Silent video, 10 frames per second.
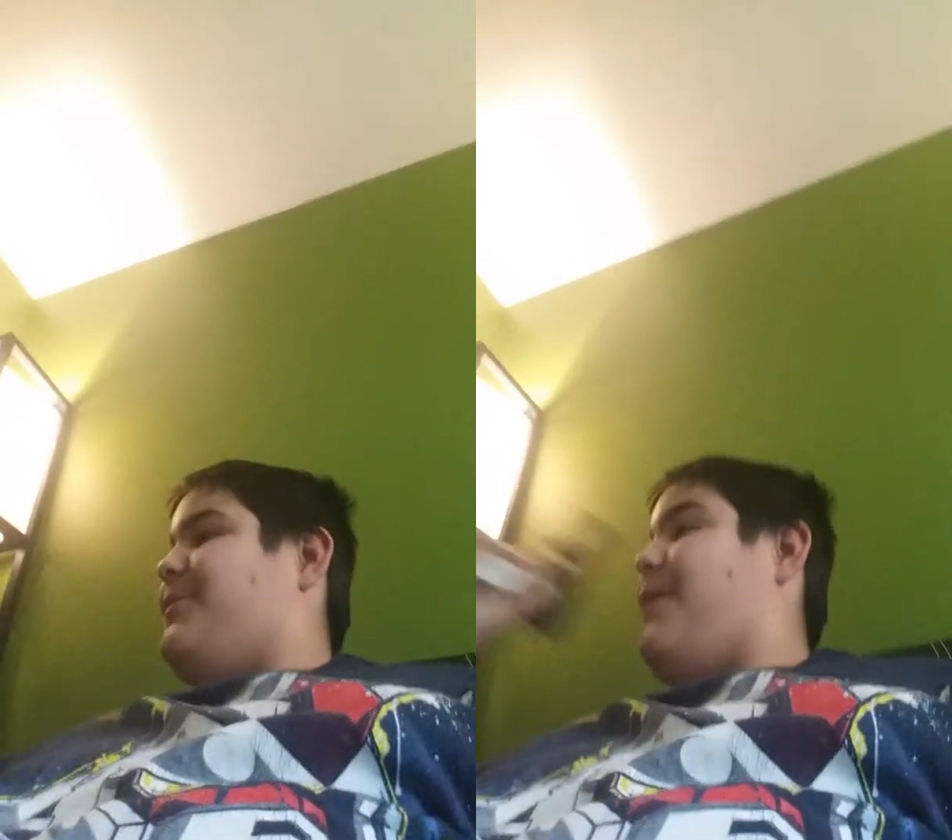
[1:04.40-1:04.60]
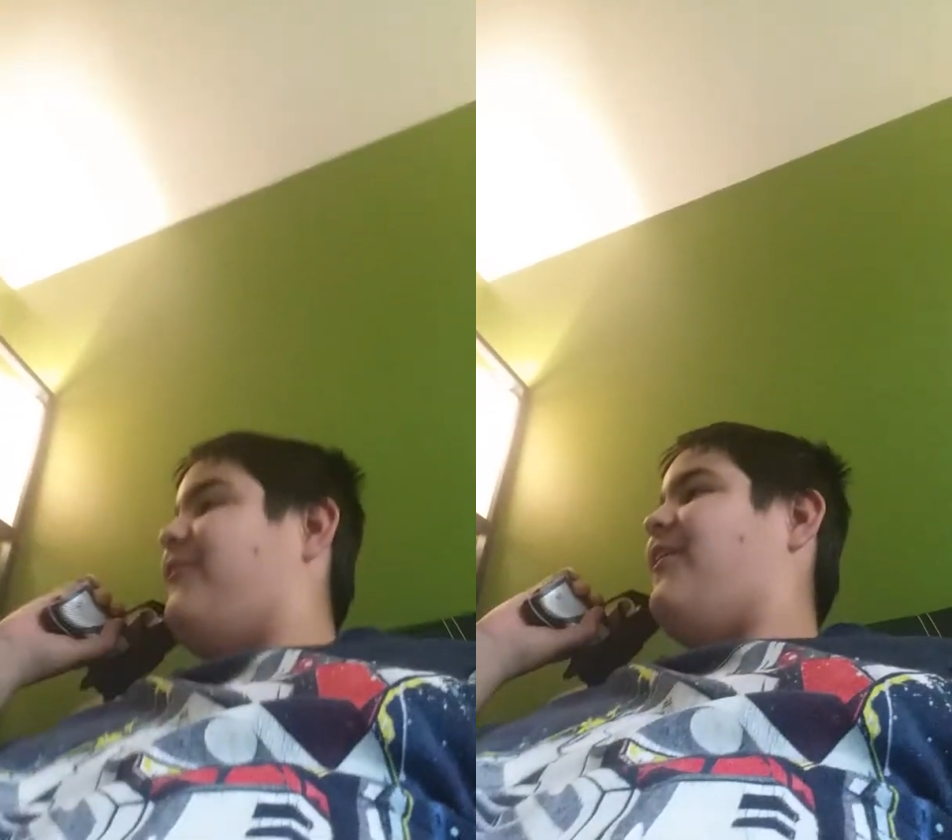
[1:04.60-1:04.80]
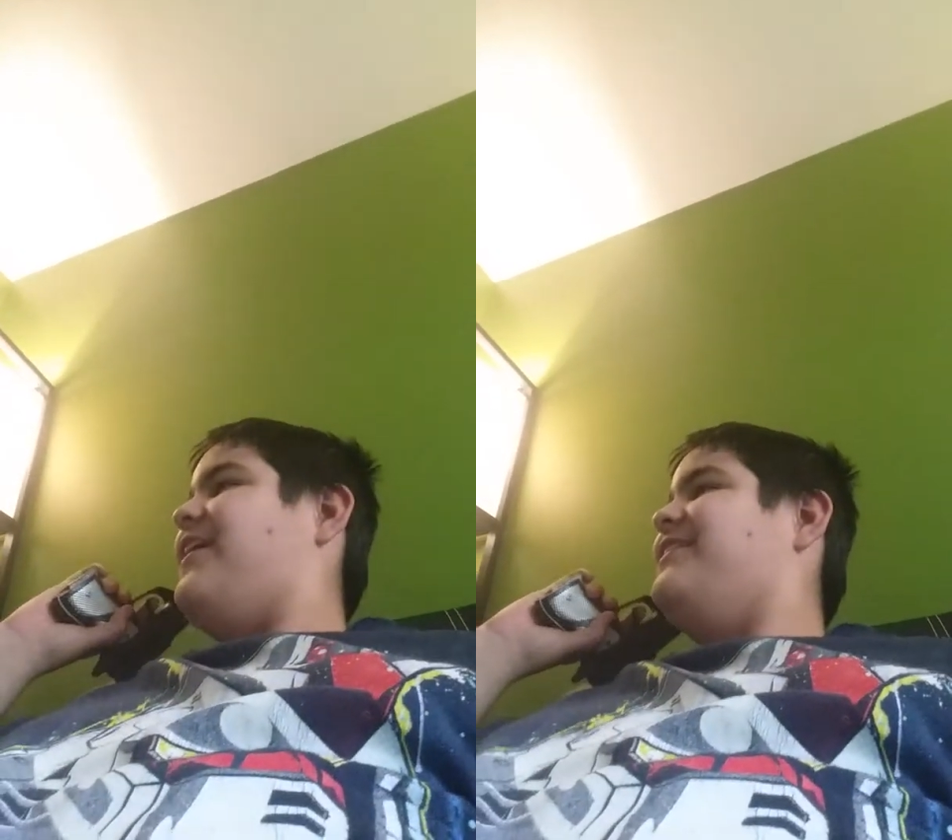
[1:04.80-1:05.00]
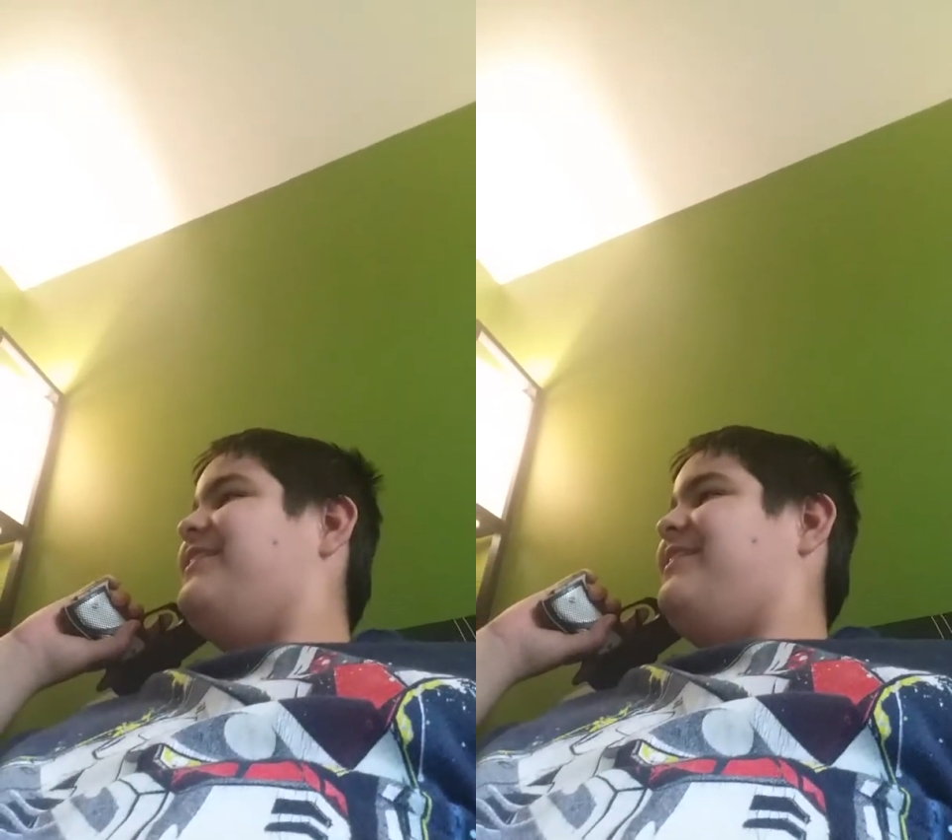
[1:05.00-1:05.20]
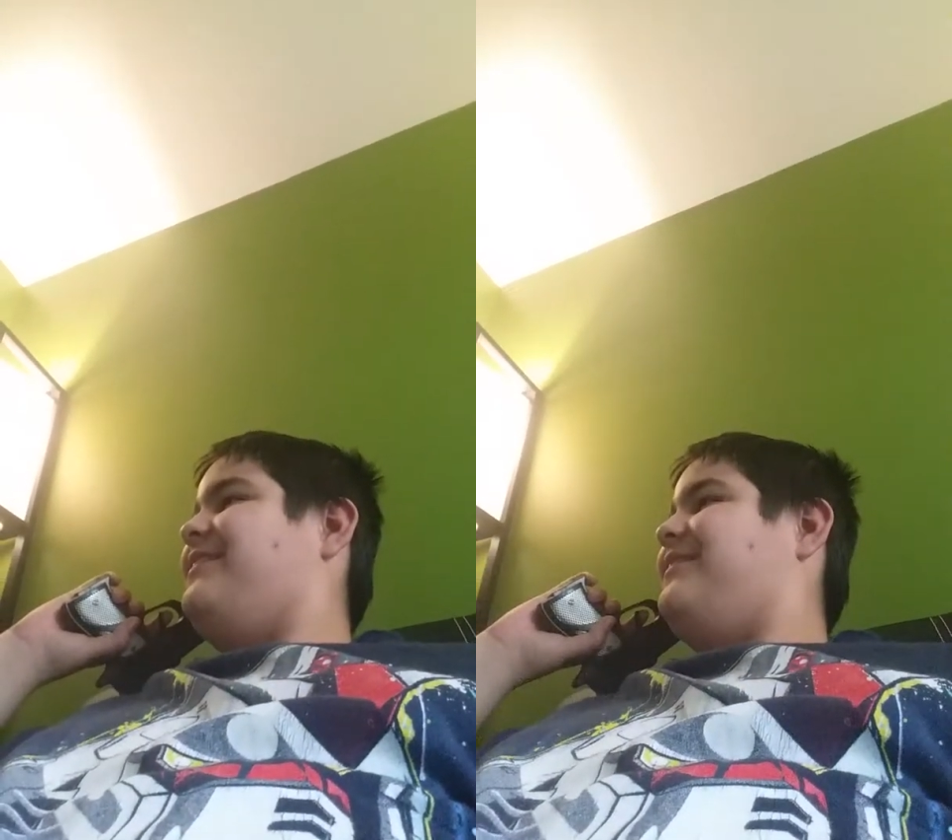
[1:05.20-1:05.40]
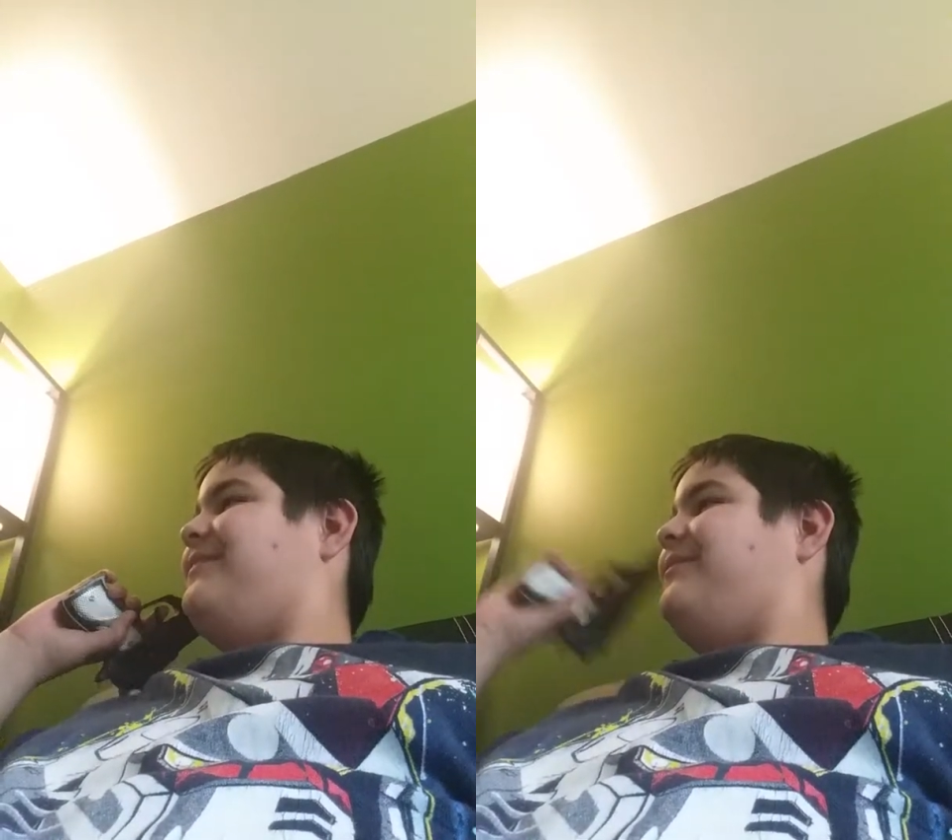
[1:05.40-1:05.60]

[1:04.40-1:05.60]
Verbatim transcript: still my friend? No.